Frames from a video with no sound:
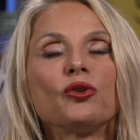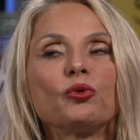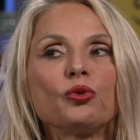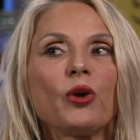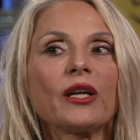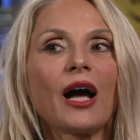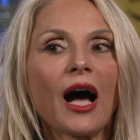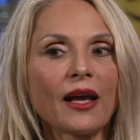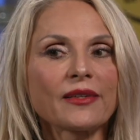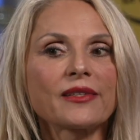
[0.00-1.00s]
to, to
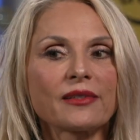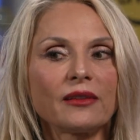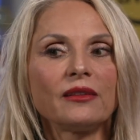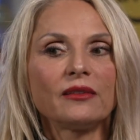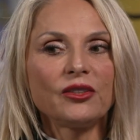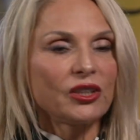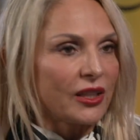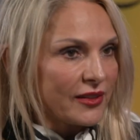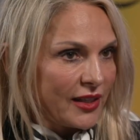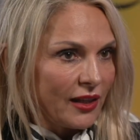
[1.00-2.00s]
enhance the
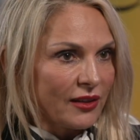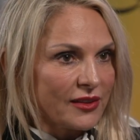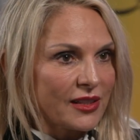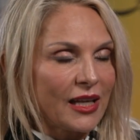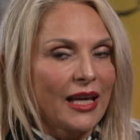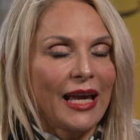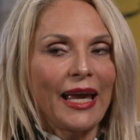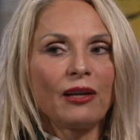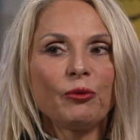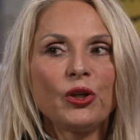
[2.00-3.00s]
digital sales. Right.
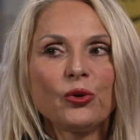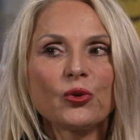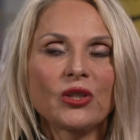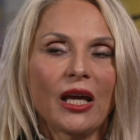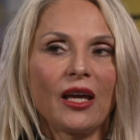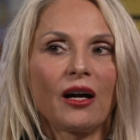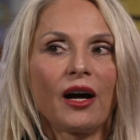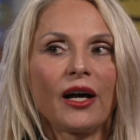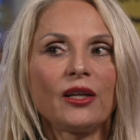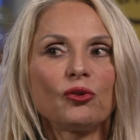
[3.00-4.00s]
And we used
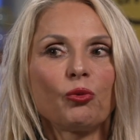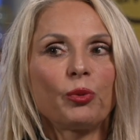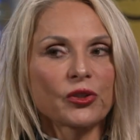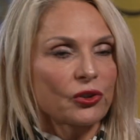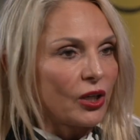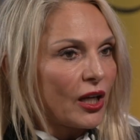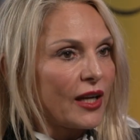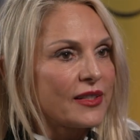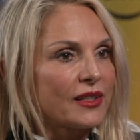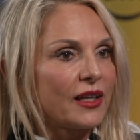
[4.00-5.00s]
AI to
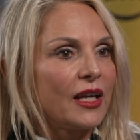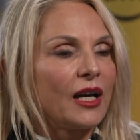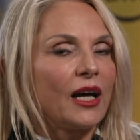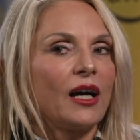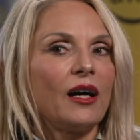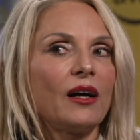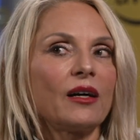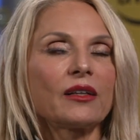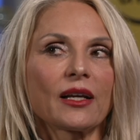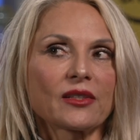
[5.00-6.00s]
personalize
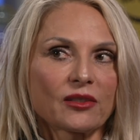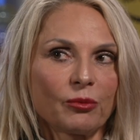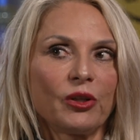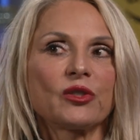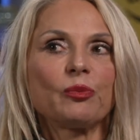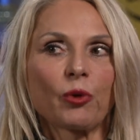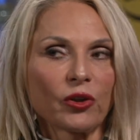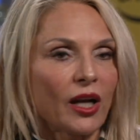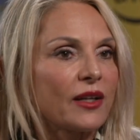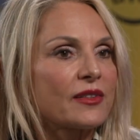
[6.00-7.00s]
uh, customers'
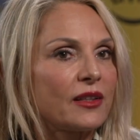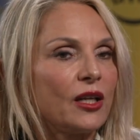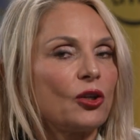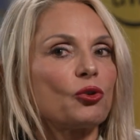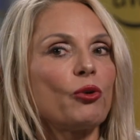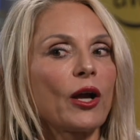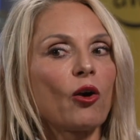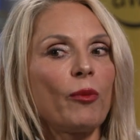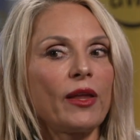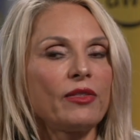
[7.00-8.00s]
products to
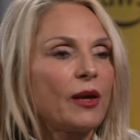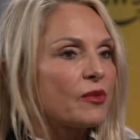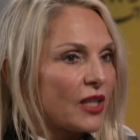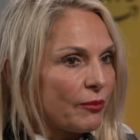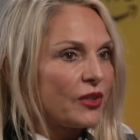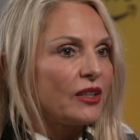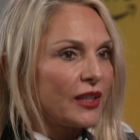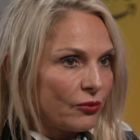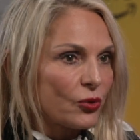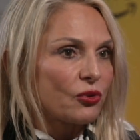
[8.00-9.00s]
recommend them something
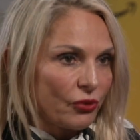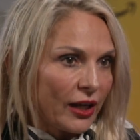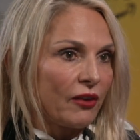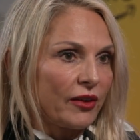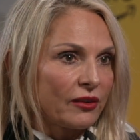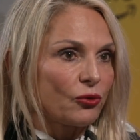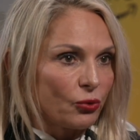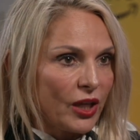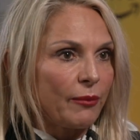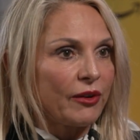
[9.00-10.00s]
that was relevant to
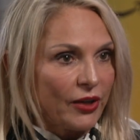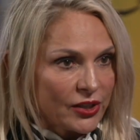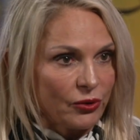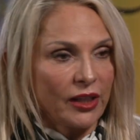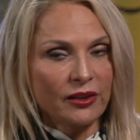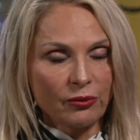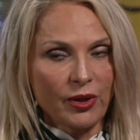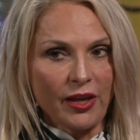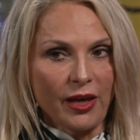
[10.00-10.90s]
them and resonated with